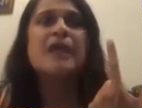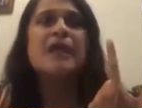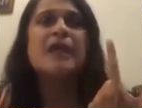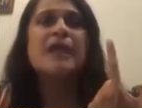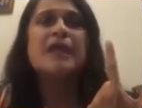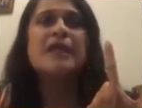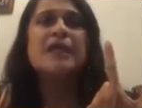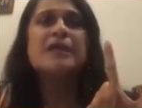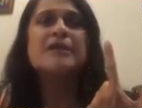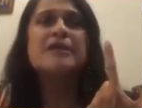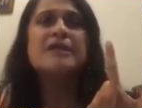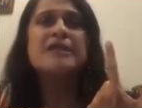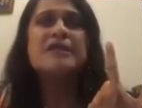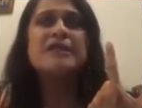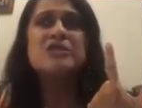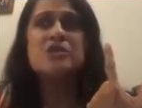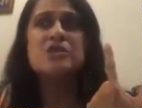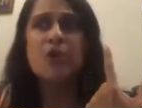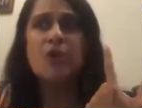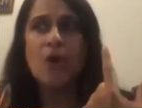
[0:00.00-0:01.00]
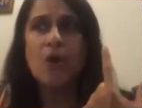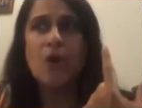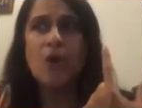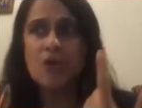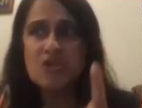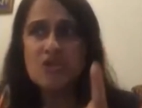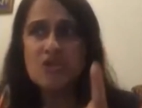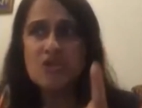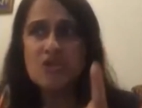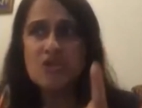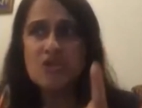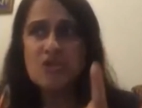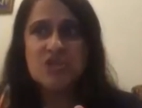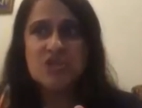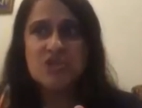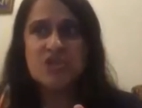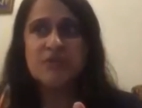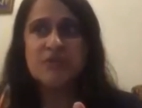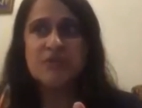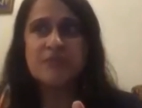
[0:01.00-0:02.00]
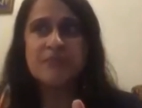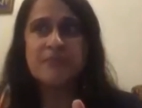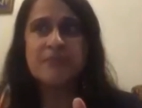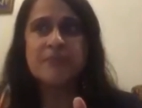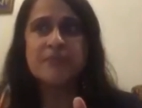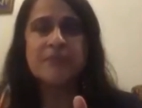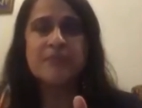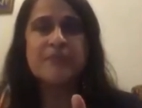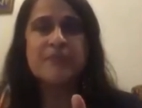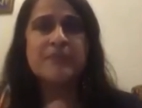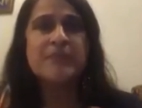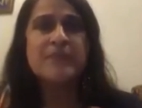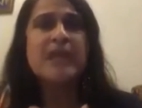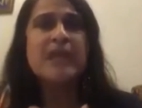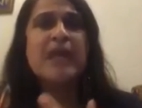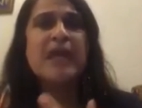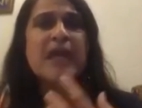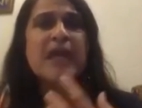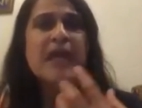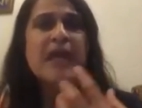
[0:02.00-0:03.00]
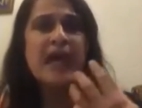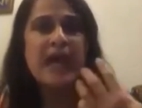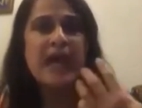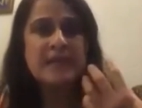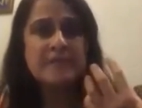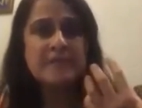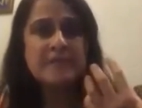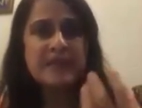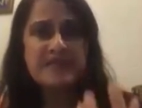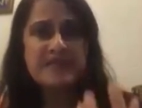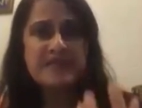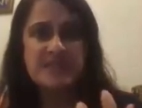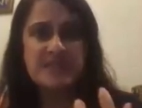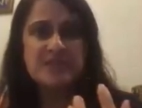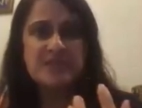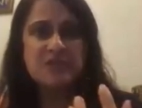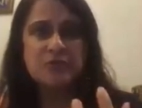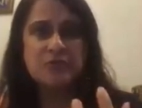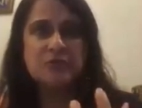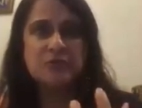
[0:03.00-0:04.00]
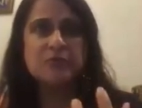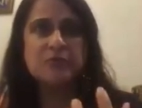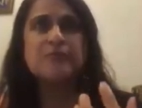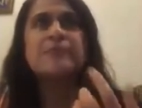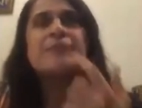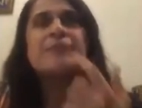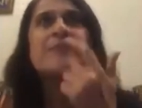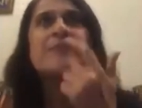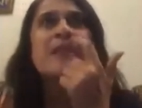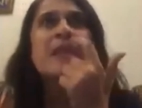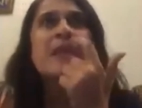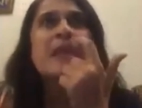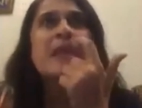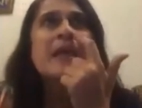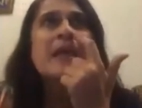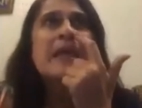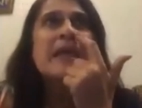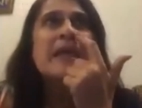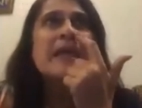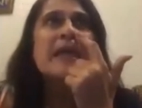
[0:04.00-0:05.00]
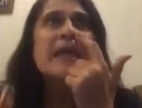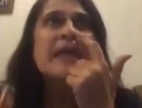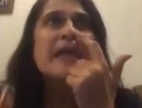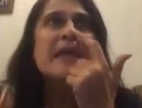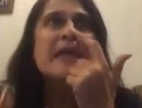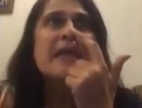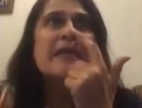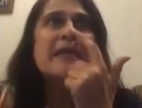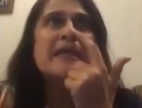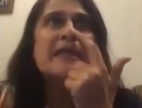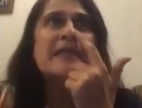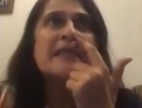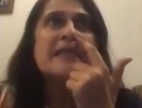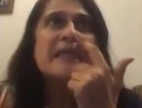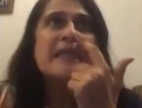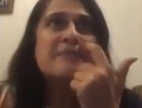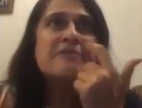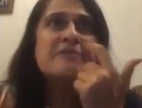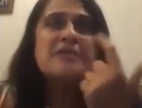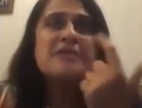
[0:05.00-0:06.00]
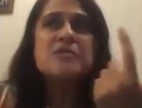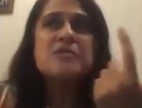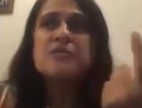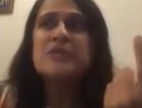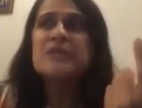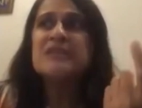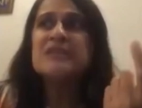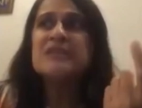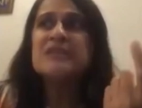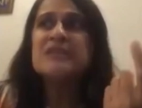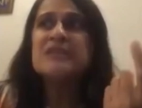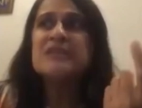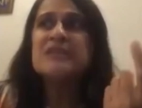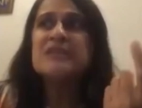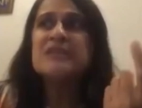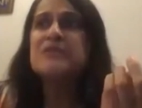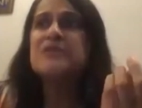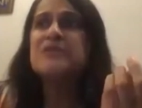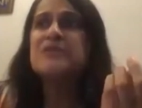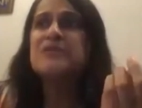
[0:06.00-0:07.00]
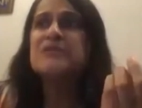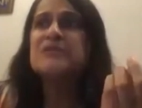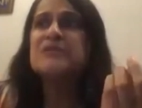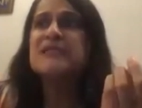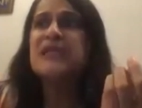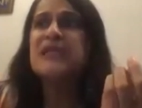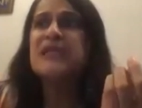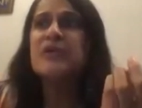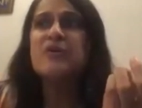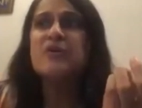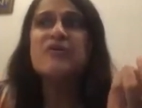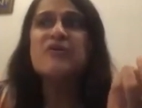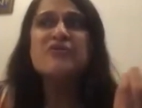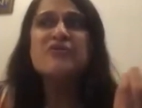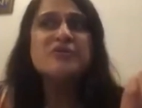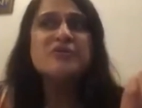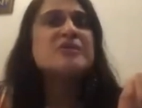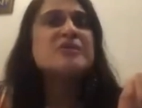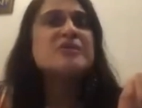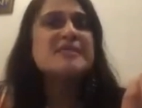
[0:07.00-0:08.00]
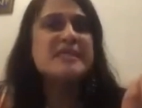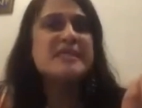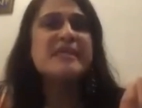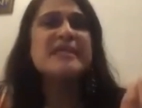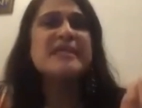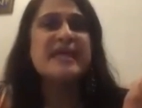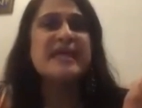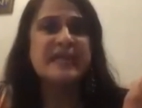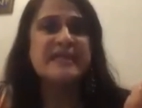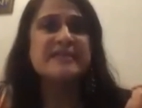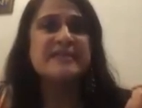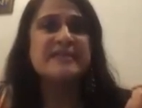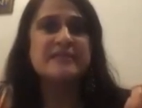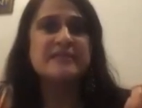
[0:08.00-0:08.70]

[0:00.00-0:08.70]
increase oxygenation, and muscle tone. In layman's words, I would say overall cell health.